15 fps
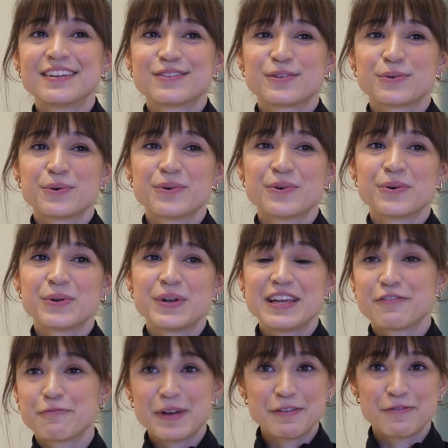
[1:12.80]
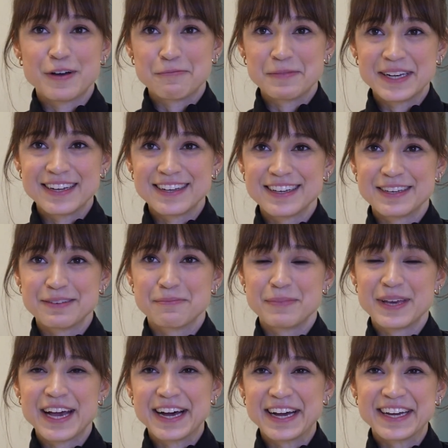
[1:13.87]
to leave my family
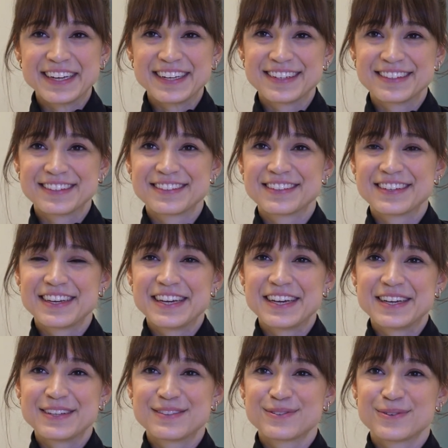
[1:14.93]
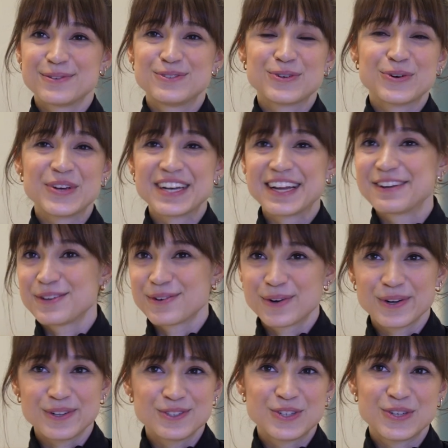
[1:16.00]
behind, to join a new
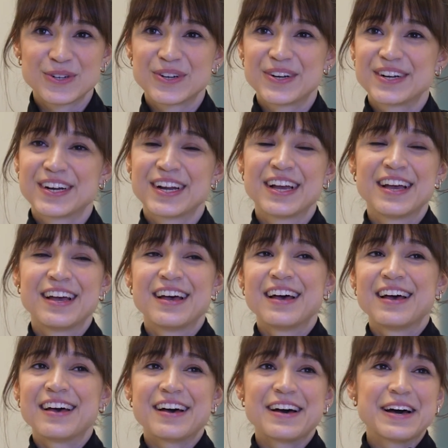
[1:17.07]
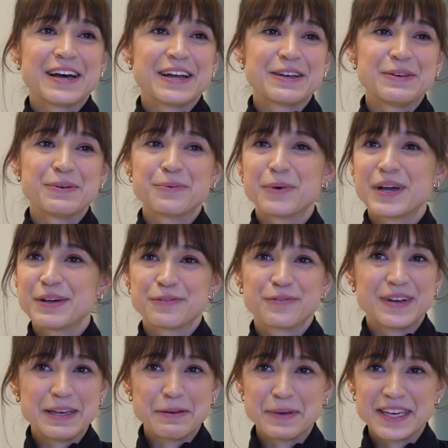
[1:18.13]
culture, a new way of
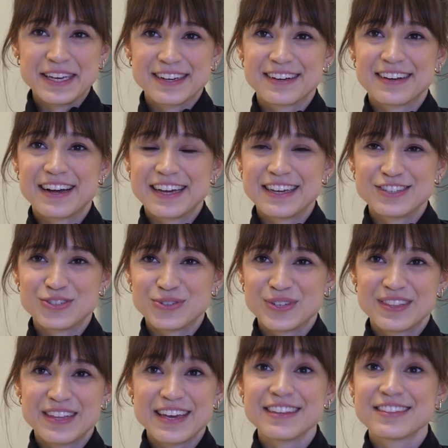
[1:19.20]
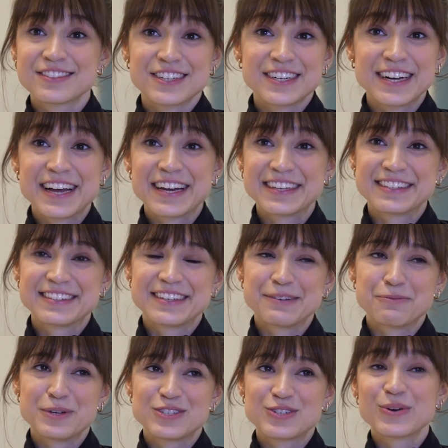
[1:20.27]
living. I joined the internat,
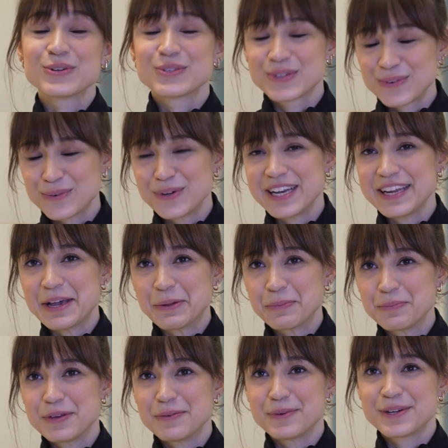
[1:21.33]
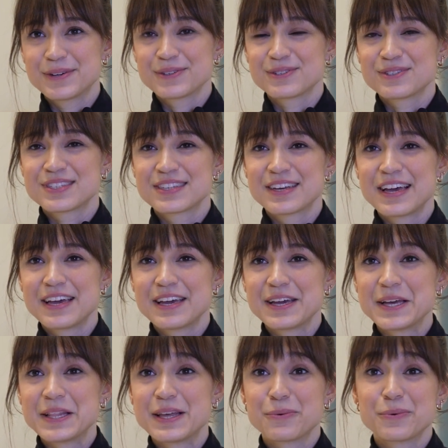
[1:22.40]
which also really helped me because
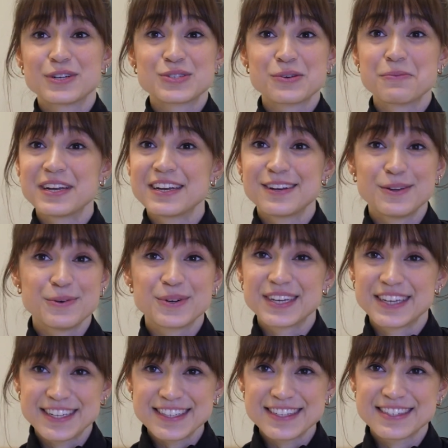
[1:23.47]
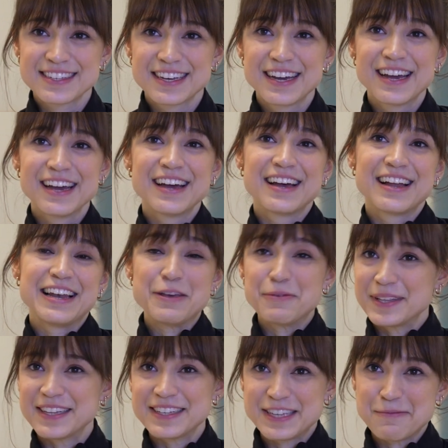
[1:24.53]
there were so many new kids
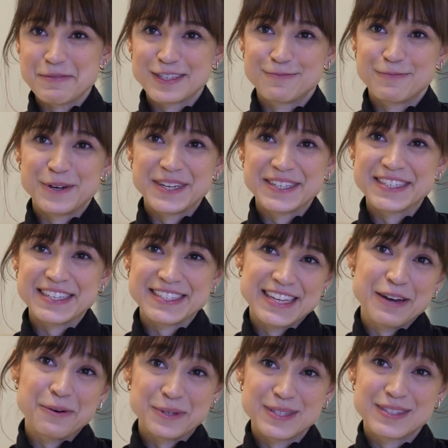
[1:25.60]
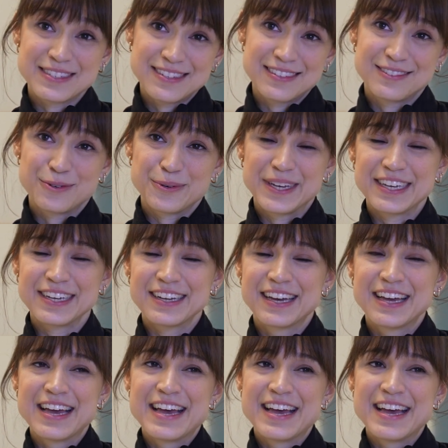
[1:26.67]
living the same experience as I was doing,